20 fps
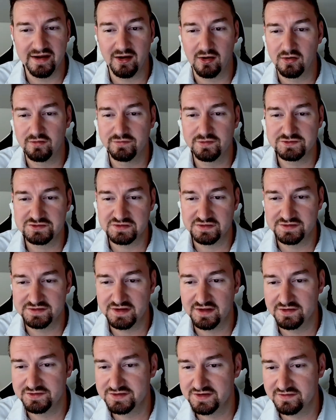artificial
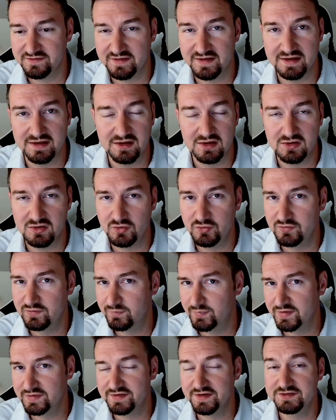intelligence, includes
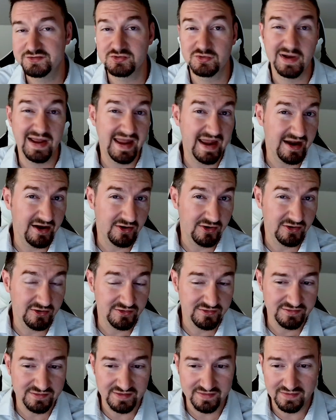potential
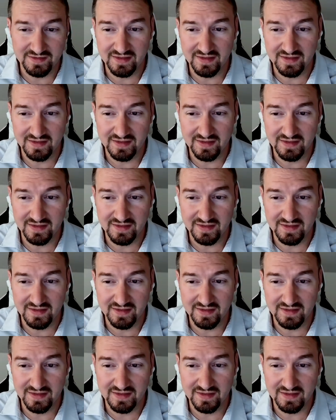errors in,